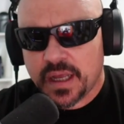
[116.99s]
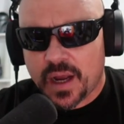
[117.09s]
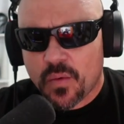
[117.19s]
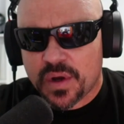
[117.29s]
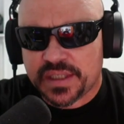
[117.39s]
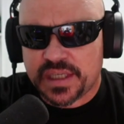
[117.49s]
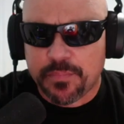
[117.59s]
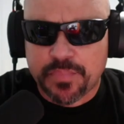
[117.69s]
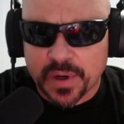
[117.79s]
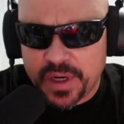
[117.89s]
I want to see
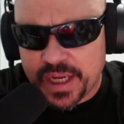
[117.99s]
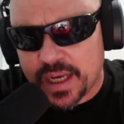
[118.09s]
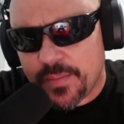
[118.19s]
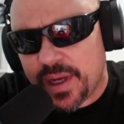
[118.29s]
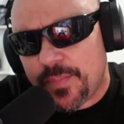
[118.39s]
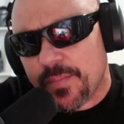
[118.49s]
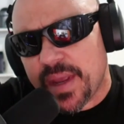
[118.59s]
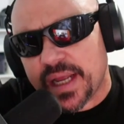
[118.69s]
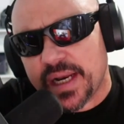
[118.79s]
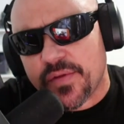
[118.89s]
Bernie come up and
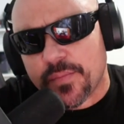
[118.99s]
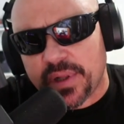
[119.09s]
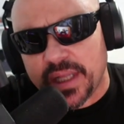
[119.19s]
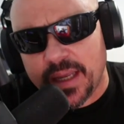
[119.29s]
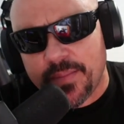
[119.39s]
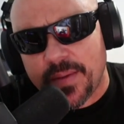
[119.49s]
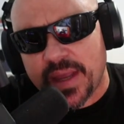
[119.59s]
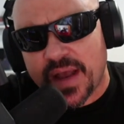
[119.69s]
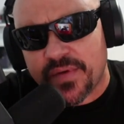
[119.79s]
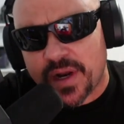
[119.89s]
make another play, maybe
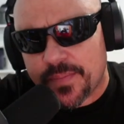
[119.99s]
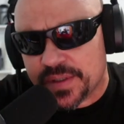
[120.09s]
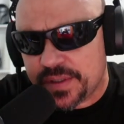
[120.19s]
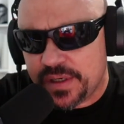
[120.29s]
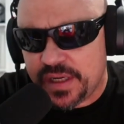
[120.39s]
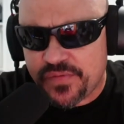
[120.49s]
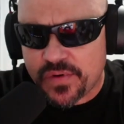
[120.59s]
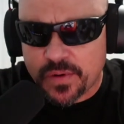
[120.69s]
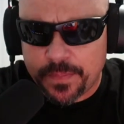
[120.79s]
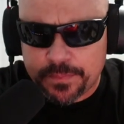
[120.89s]
have an opportunity
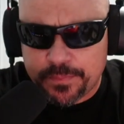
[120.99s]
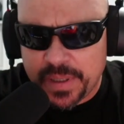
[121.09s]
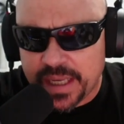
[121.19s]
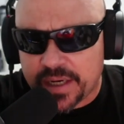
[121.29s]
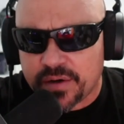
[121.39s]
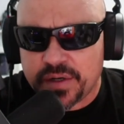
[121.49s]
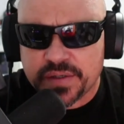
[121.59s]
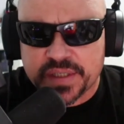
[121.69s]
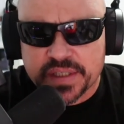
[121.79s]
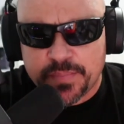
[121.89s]
for a pick or
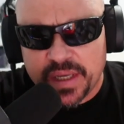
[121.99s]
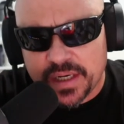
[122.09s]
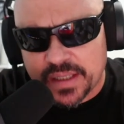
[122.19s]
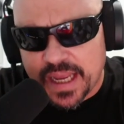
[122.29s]
use his speed on the